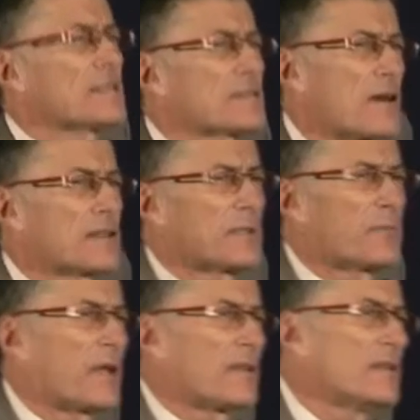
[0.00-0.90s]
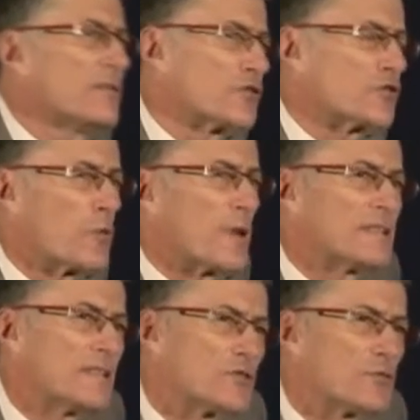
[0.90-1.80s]
it's thought that by the year
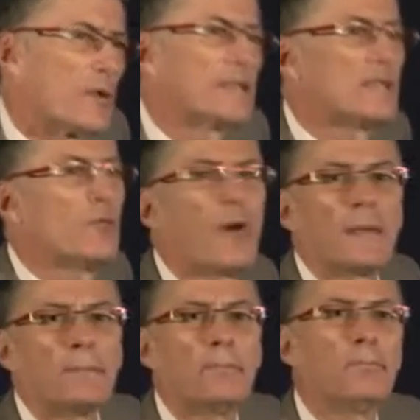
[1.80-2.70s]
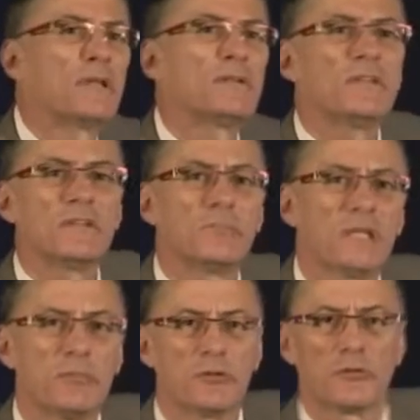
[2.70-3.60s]
2020, 1 billion
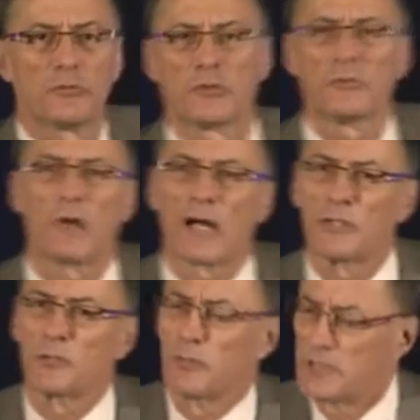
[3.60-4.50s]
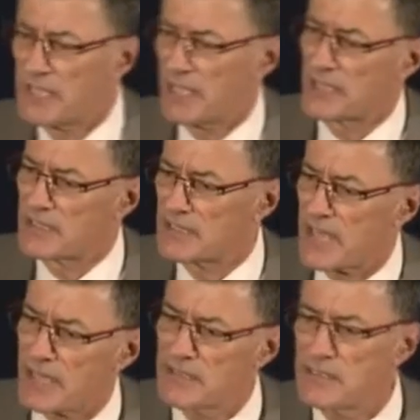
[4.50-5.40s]
people worldwide will be taking
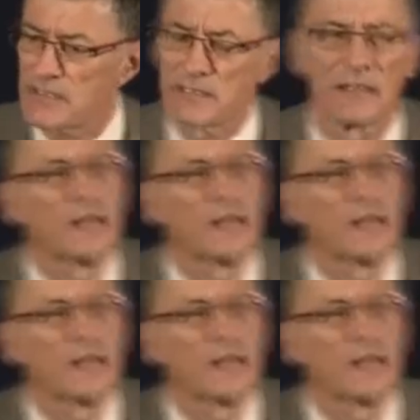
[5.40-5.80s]
statins,